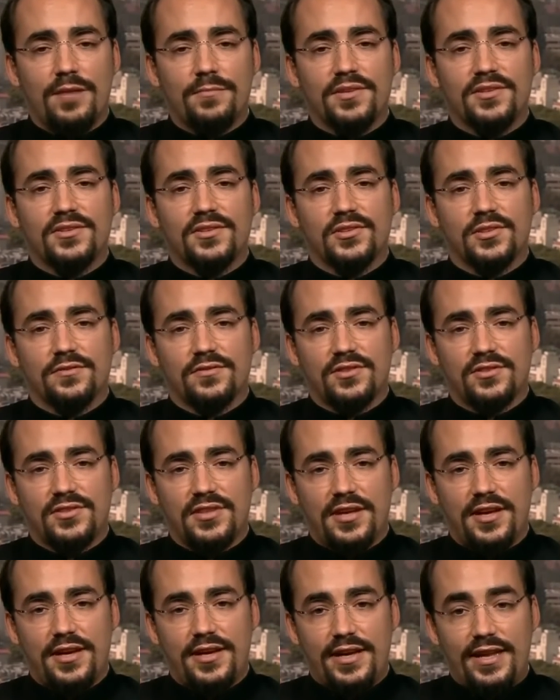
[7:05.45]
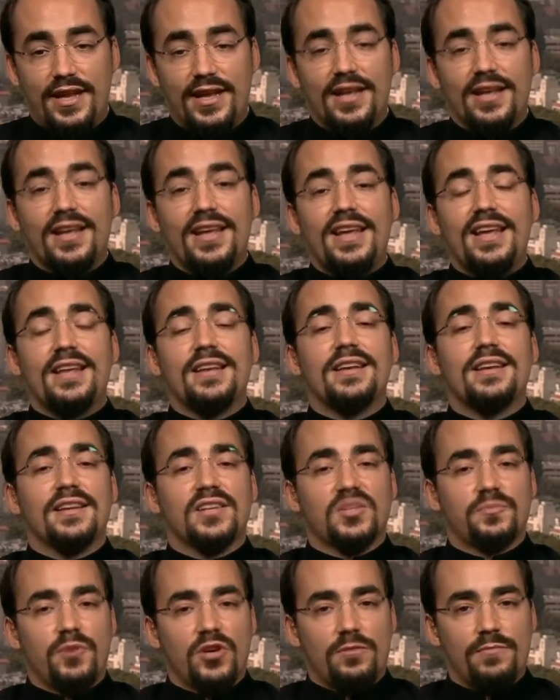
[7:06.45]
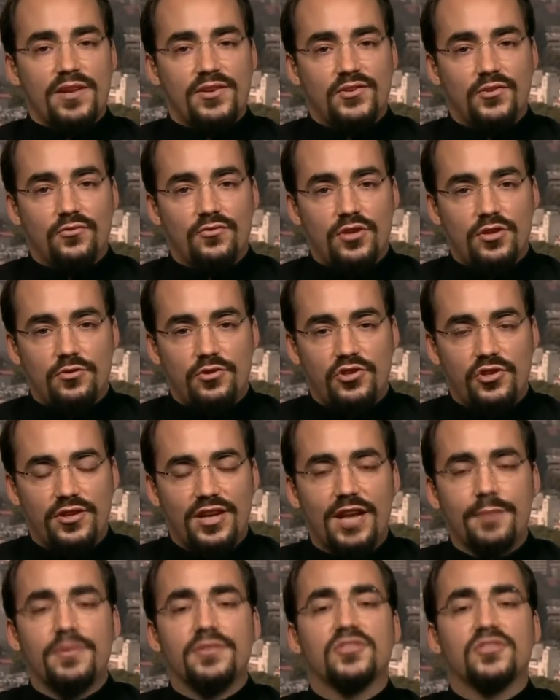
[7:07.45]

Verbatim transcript: premises of society in an experimental notion,